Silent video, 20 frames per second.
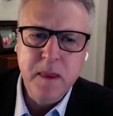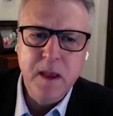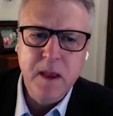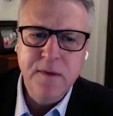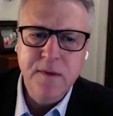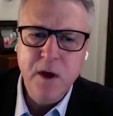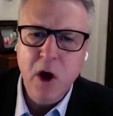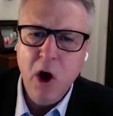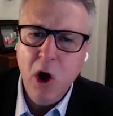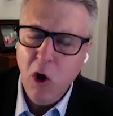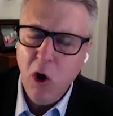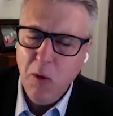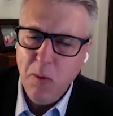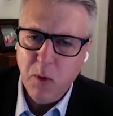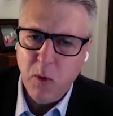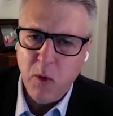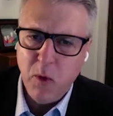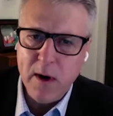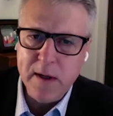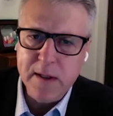the
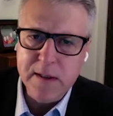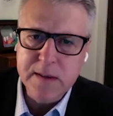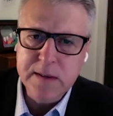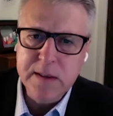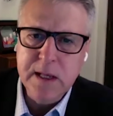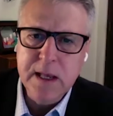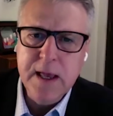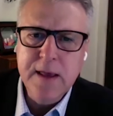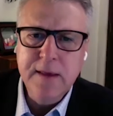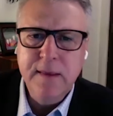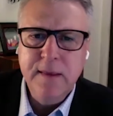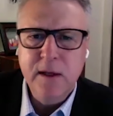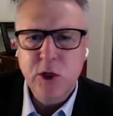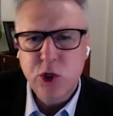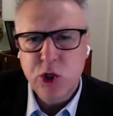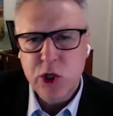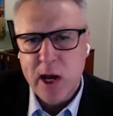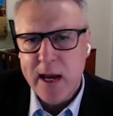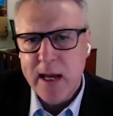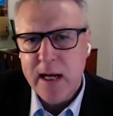hope was that
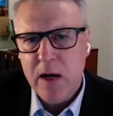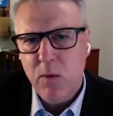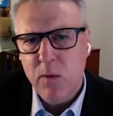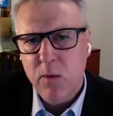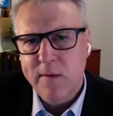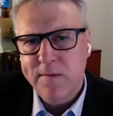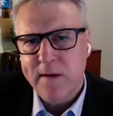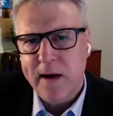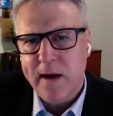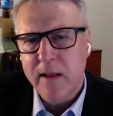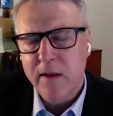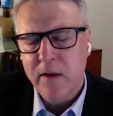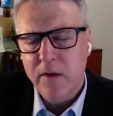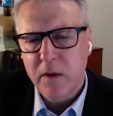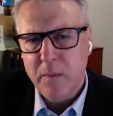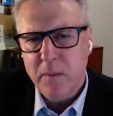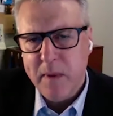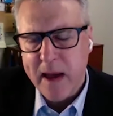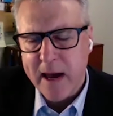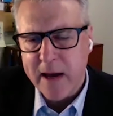China would follow
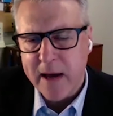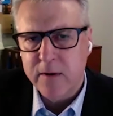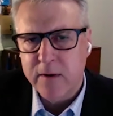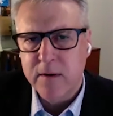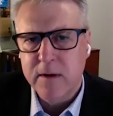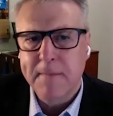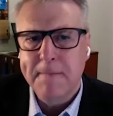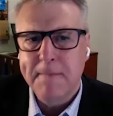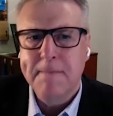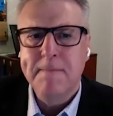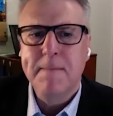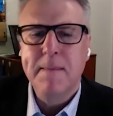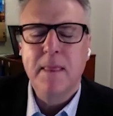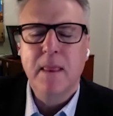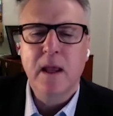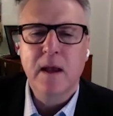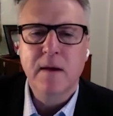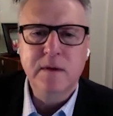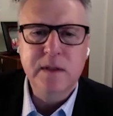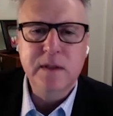the pattern
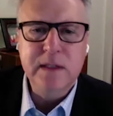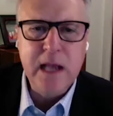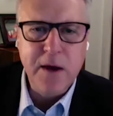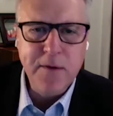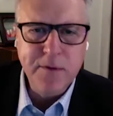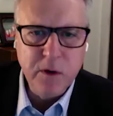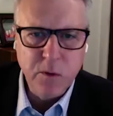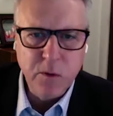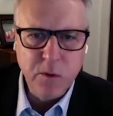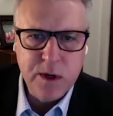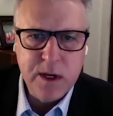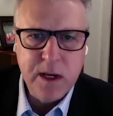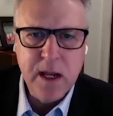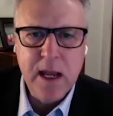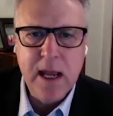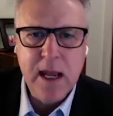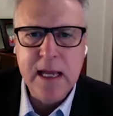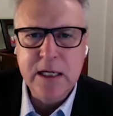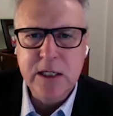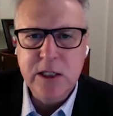of South Korea
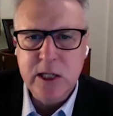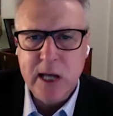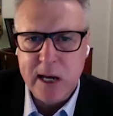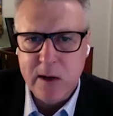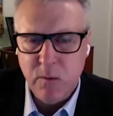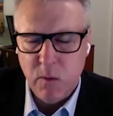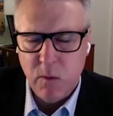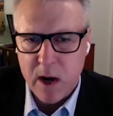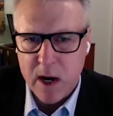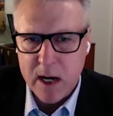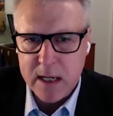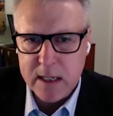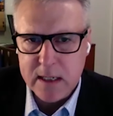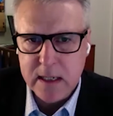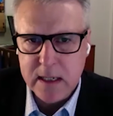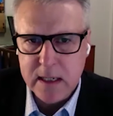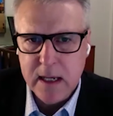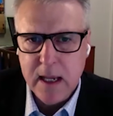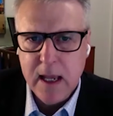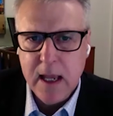and Taiwan
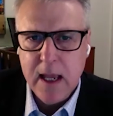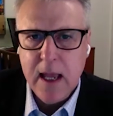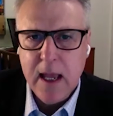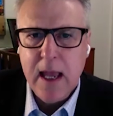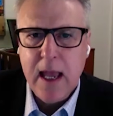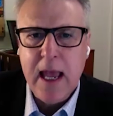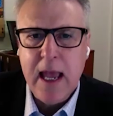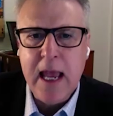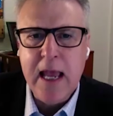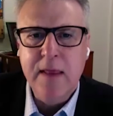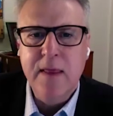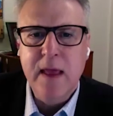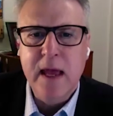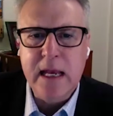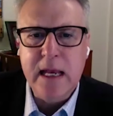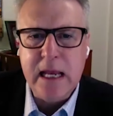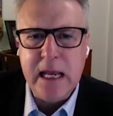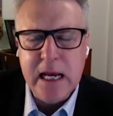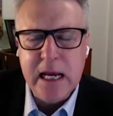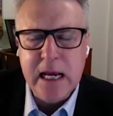and
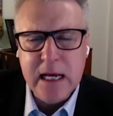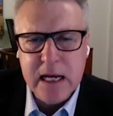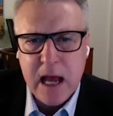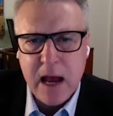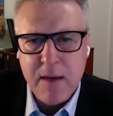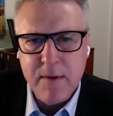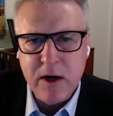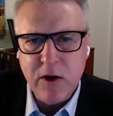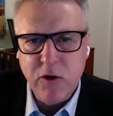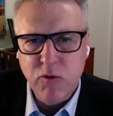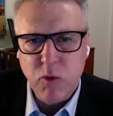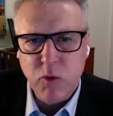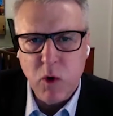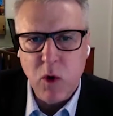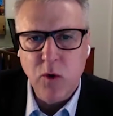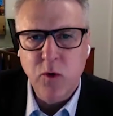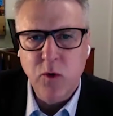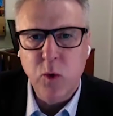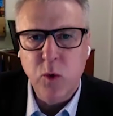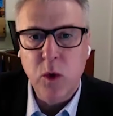that economic
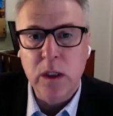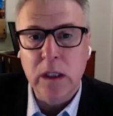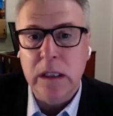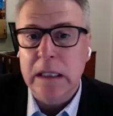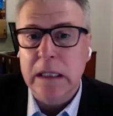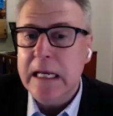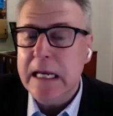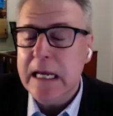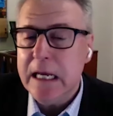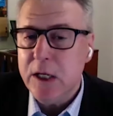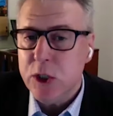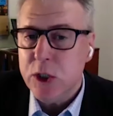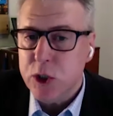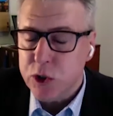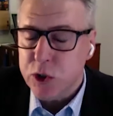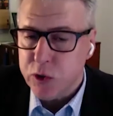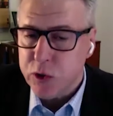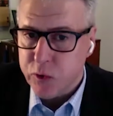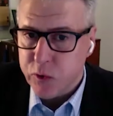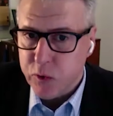growth would lead
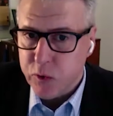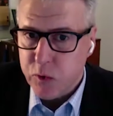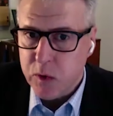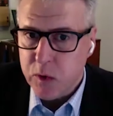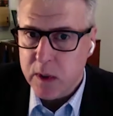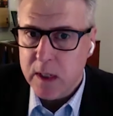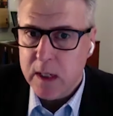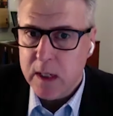to